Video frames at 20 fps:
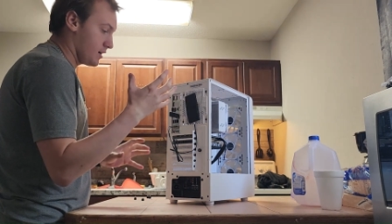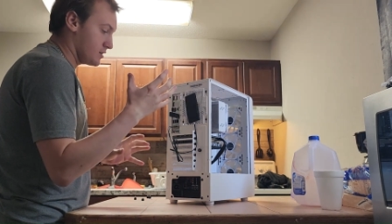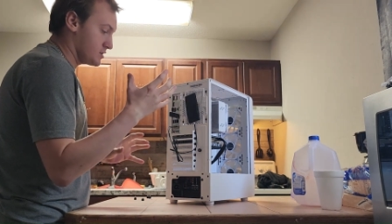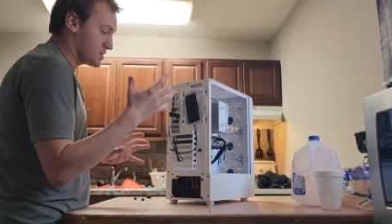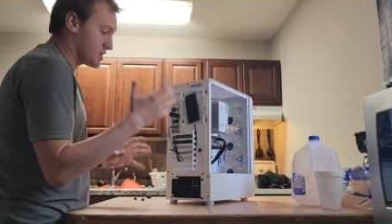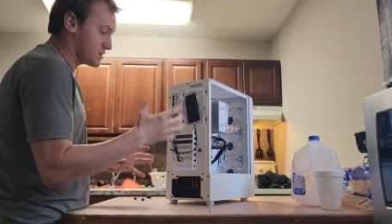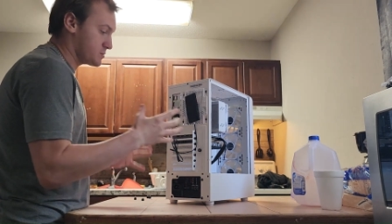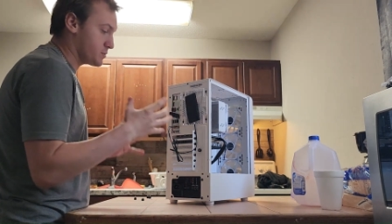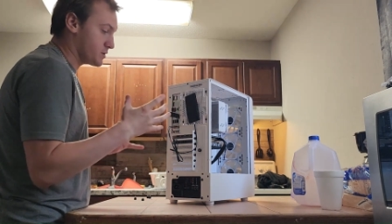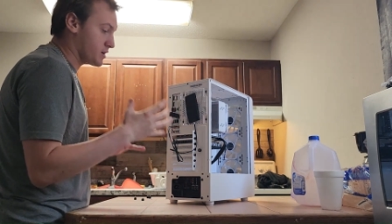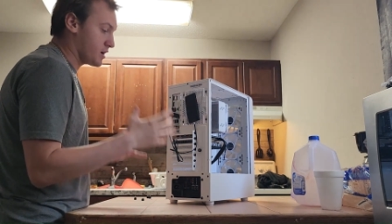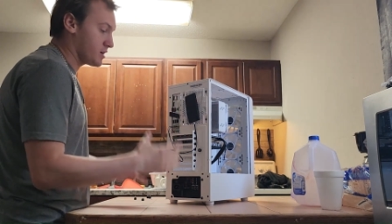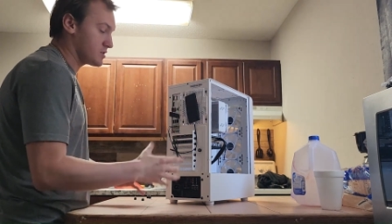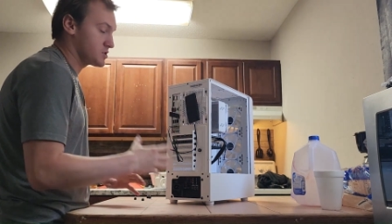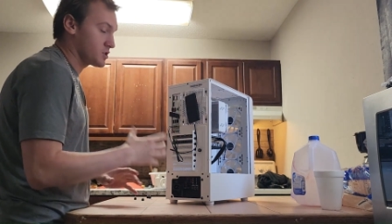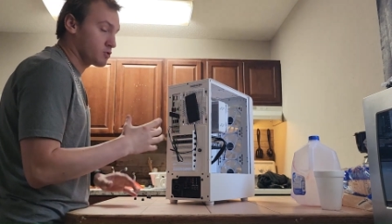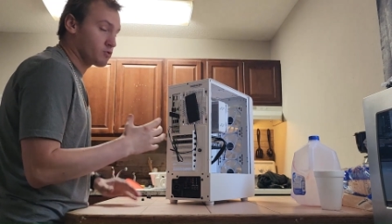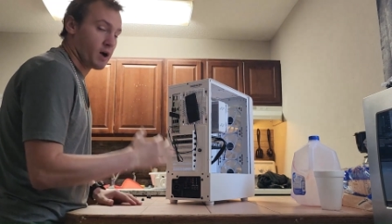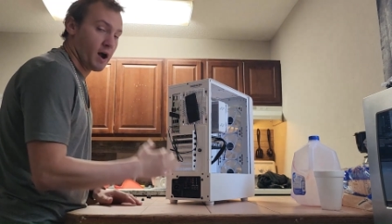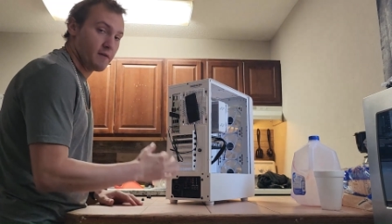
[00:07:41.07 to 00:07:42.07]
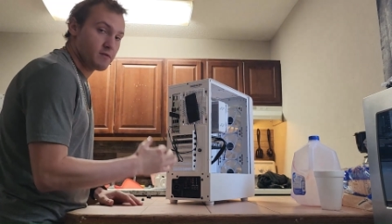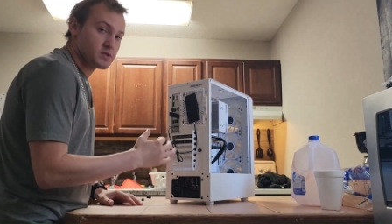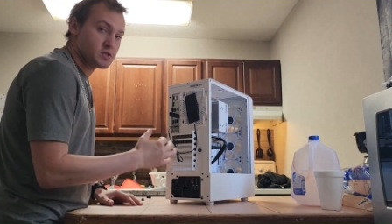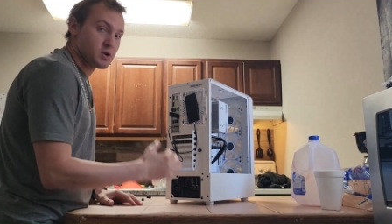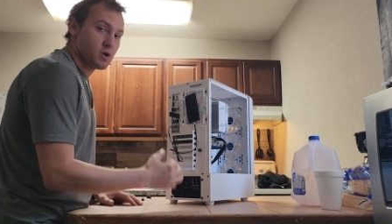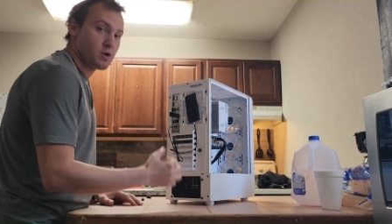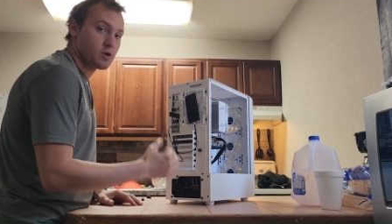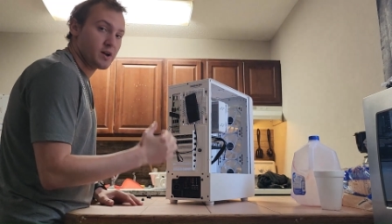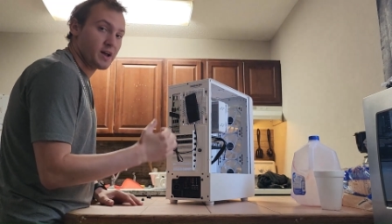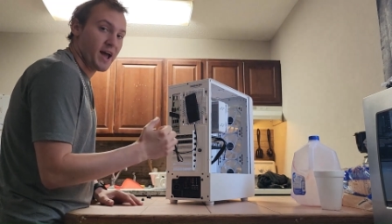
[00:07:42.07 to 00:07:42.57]
just because the graphics
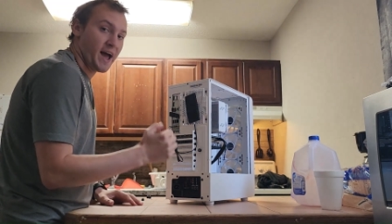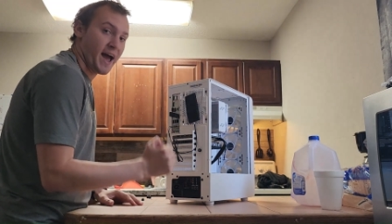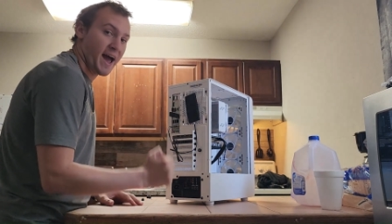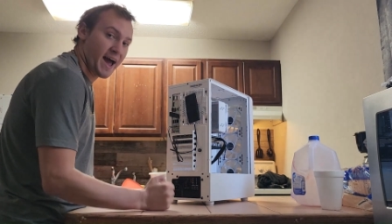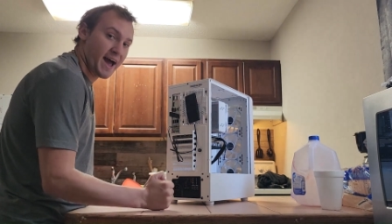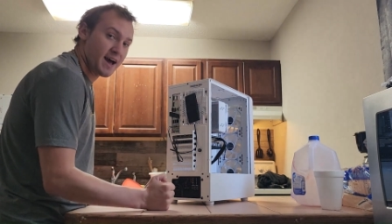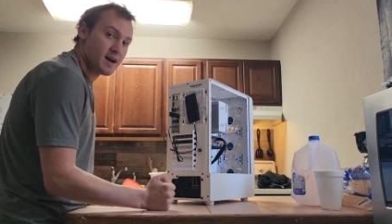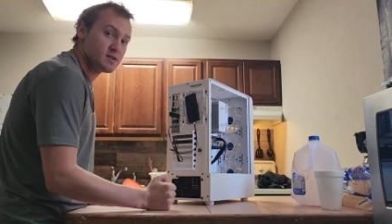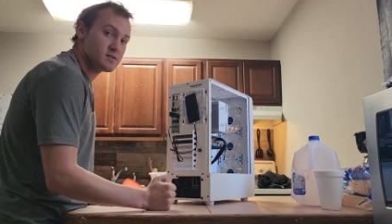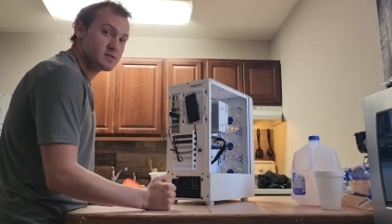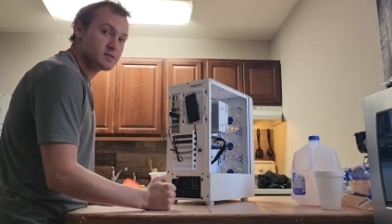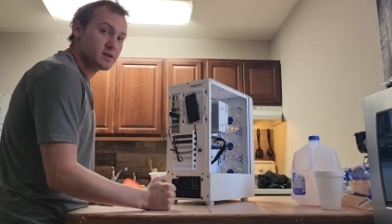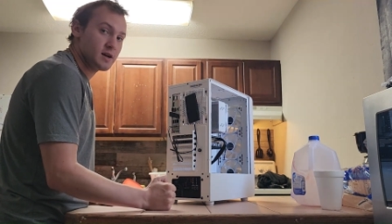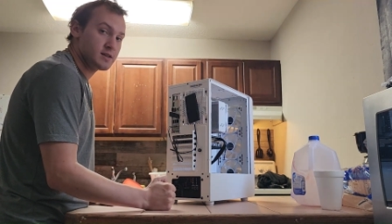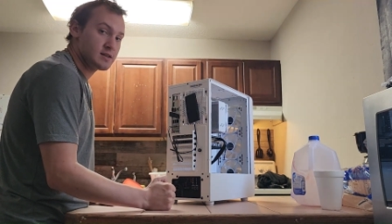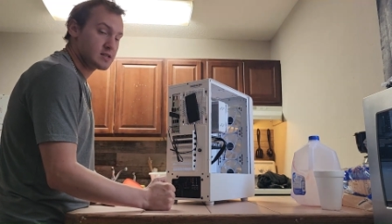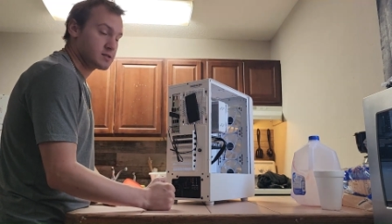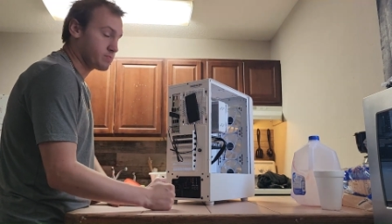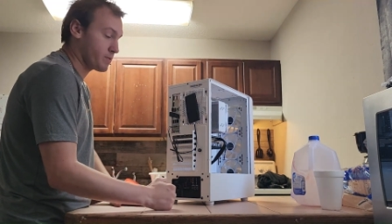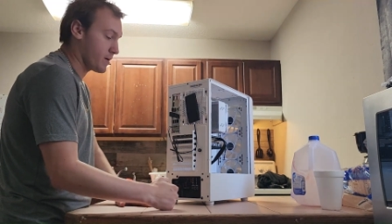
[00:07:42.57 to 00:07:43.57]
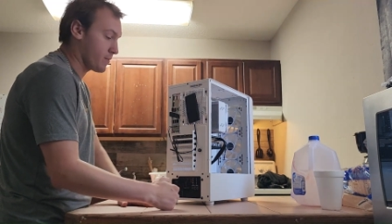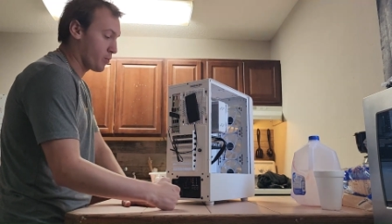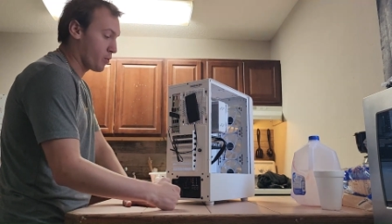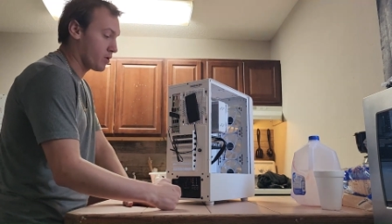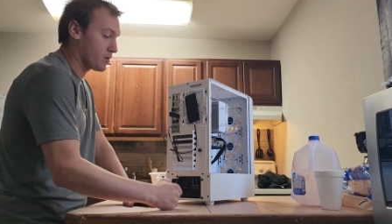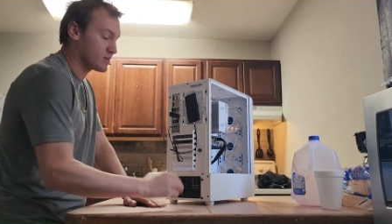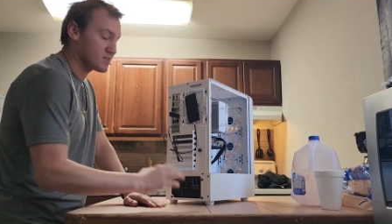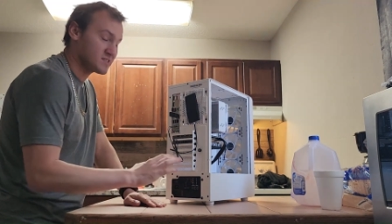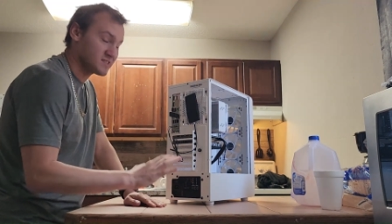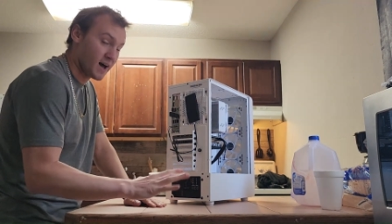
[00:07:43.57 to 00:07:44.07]
card has a display
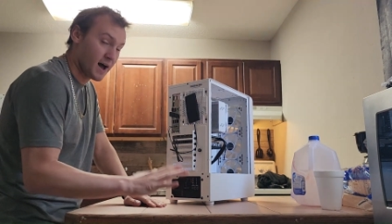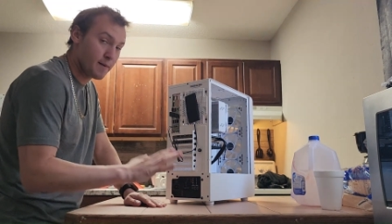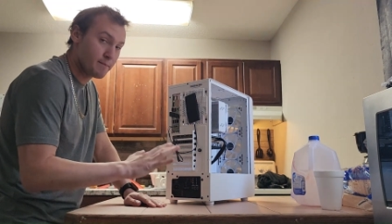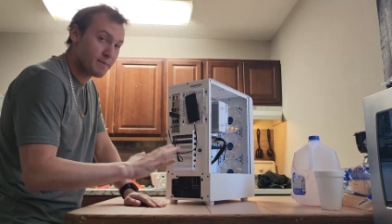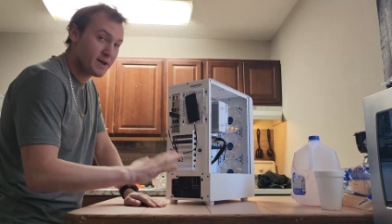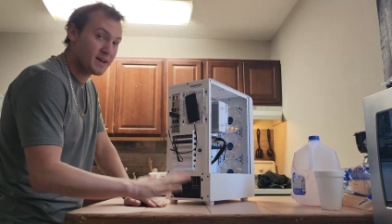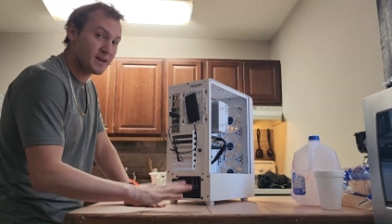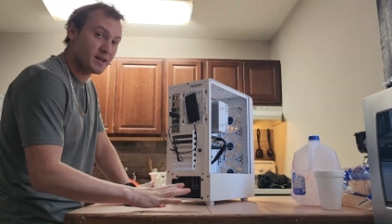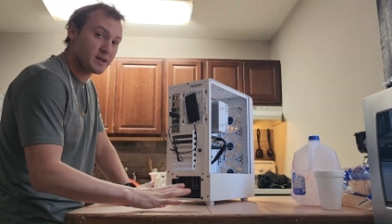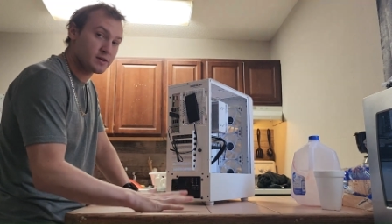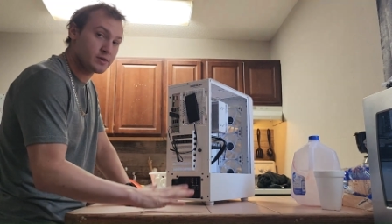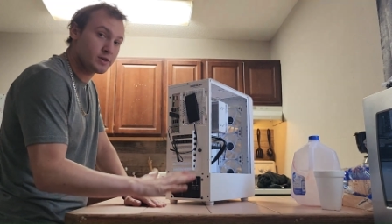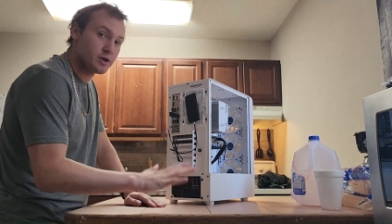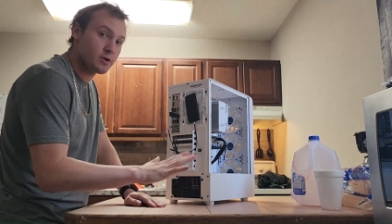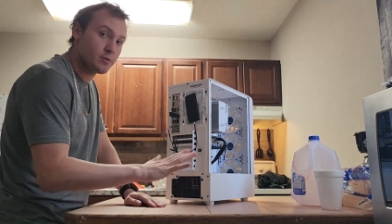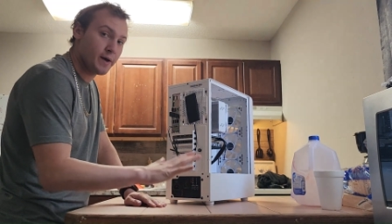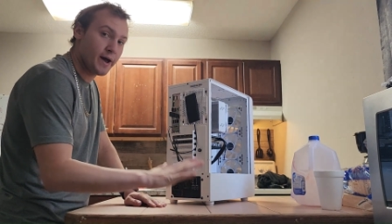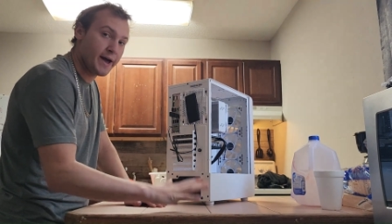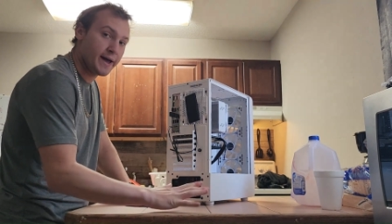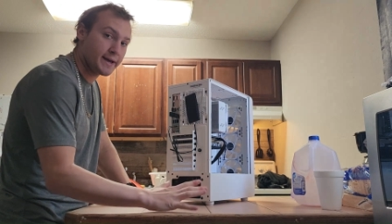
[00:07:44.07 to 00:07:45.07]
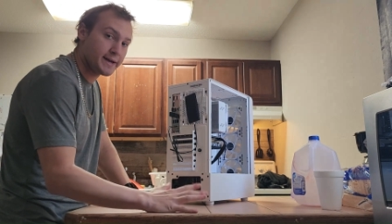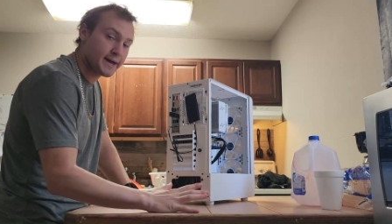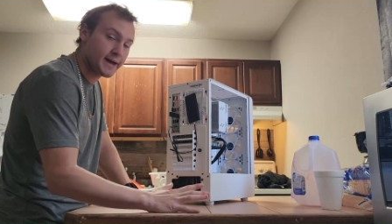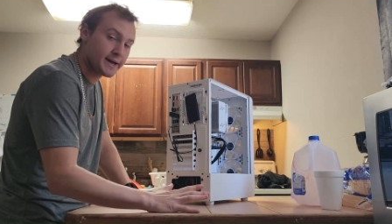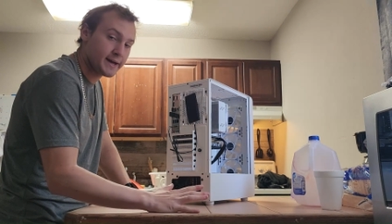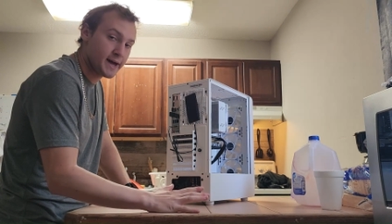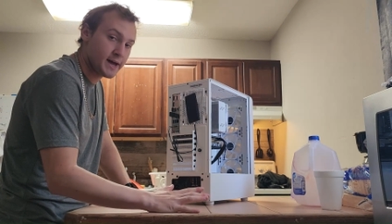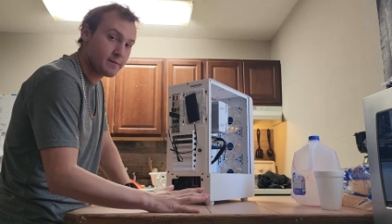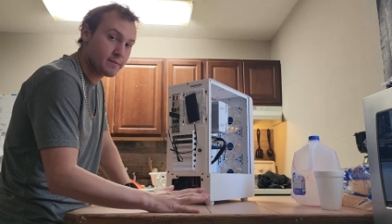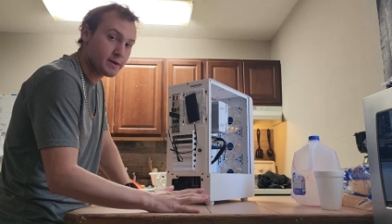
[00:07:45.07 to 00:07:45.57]
port does not mean it can do
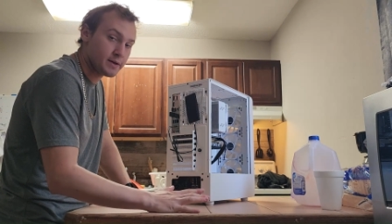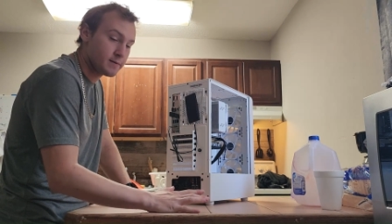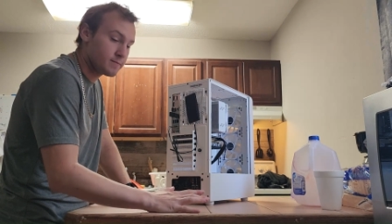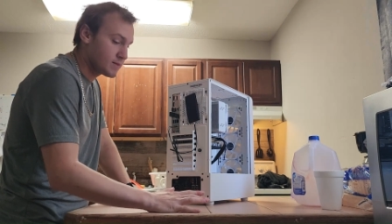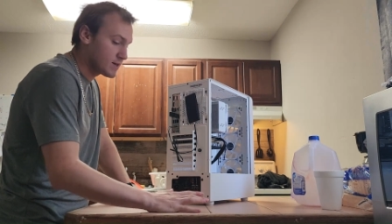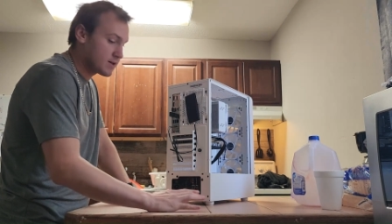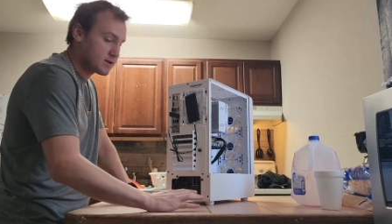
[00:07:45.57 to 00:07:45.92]
8K gaming.